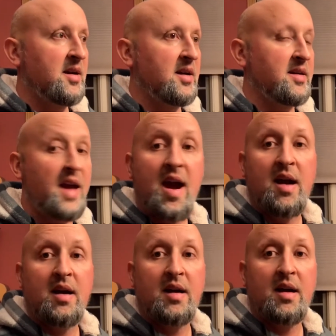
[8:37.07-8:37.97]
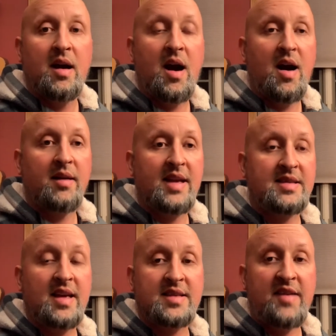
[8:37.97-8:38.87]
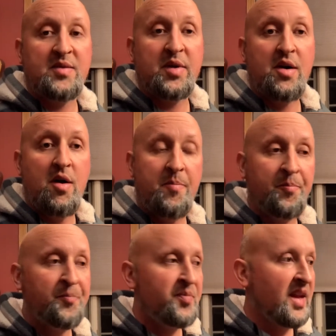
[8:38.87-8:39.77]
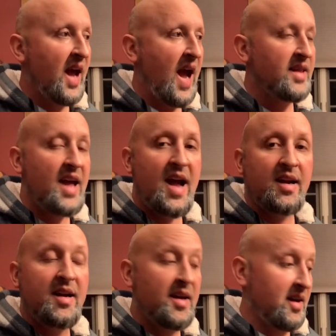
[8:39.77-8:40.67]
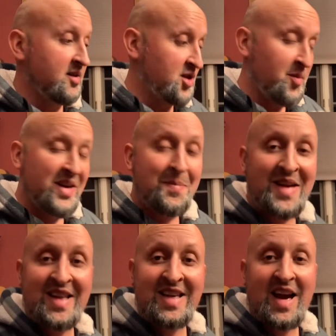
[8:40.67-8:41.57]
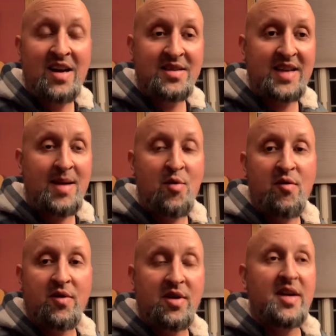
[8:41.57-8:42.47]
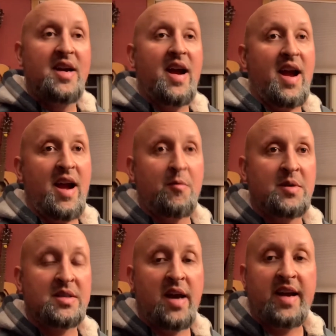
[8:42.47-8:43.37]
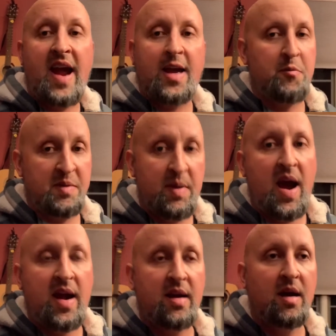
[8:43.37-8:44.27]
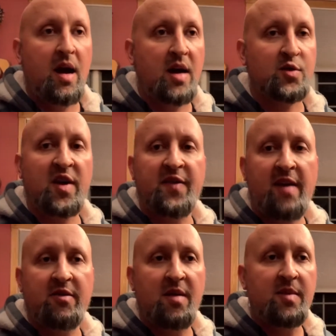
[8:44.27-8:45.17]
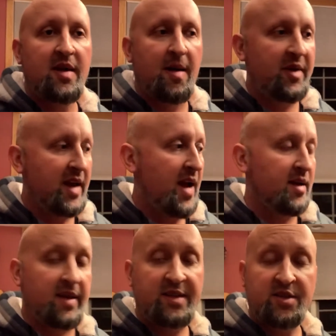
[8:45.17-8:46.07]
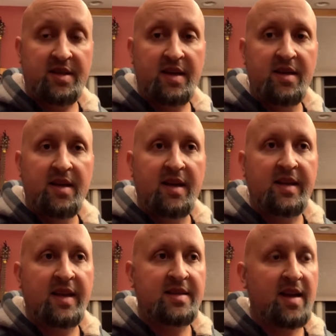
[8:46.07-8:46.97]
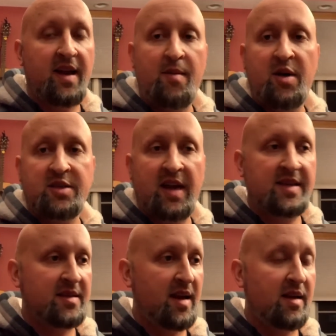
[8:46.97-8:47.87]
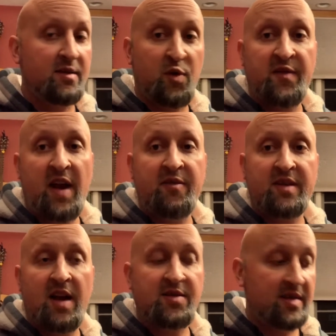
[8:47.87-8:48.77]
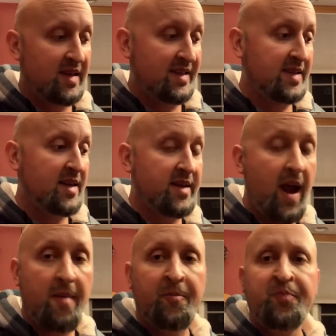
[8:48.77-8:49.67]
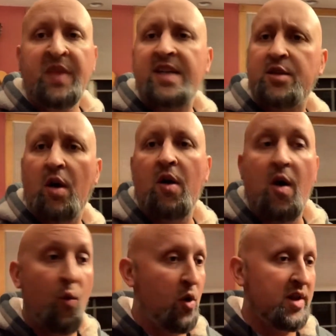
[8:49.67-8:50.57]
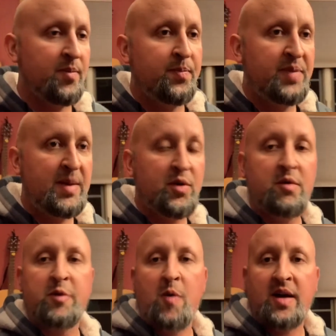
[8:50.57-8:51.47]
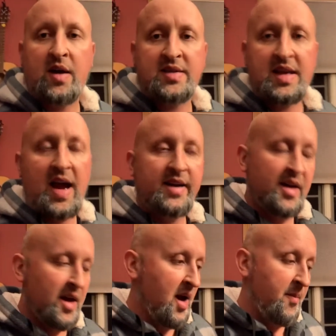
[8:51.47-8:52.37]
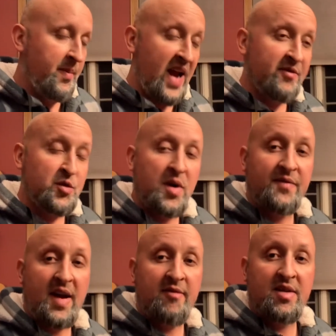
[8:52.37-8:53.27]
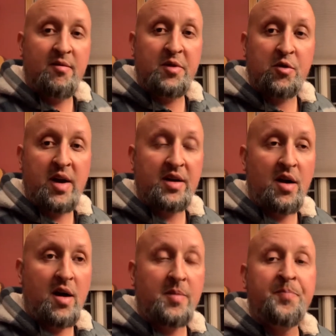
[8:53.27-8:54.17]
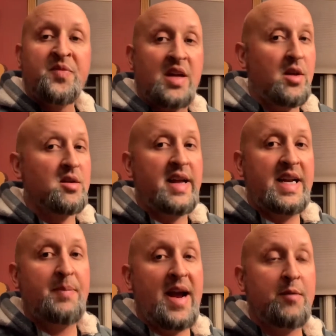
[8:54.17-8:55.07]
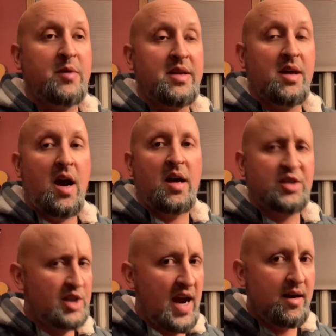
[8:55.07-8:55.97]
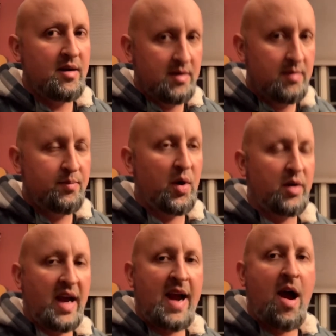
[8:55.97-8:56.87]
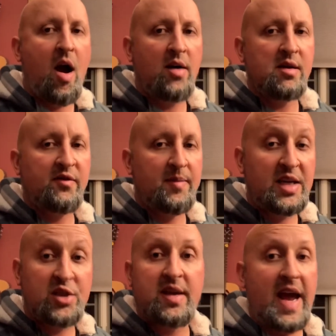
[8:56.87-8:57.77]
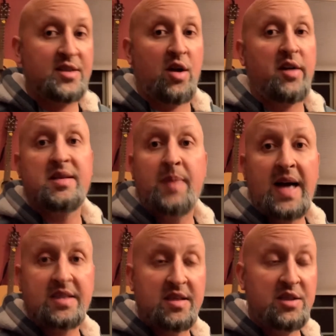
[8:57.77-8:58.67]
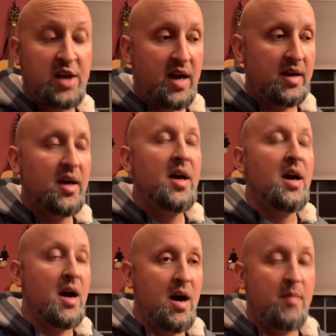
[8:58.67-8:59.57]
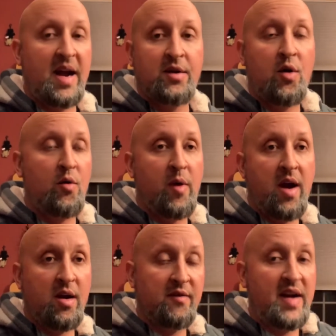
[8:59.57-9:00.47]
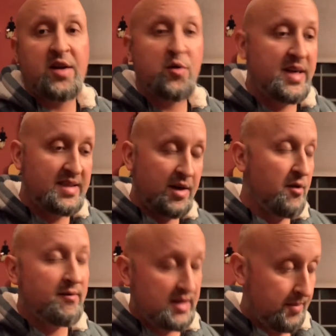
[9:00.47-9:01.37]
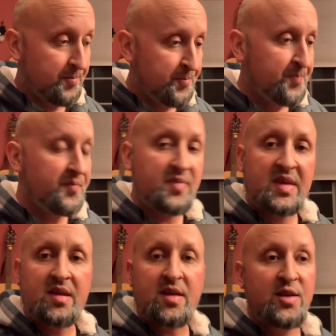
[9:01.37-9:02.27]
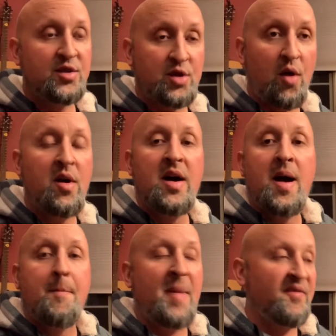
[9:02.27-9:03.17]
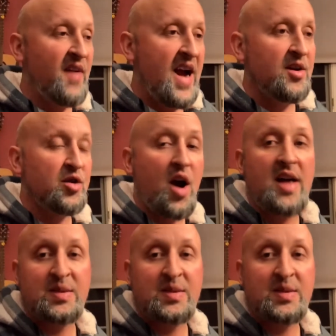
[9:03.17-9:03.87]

yeah, uh, that's less I have to bring home. And then someone immediately else came over and was like, hey, can we buy uh, 25 of them? I'm like, yeah, they just did. And they said, how much? I said, 25 for a thousand. They said, yeah. So one of the people, we walked outside, paid for 25 of them with a credit card. Another lady paid with a check, but I got all her information. I actually already deposited the check. Um, I know where her venue is. I know everything. So my final cost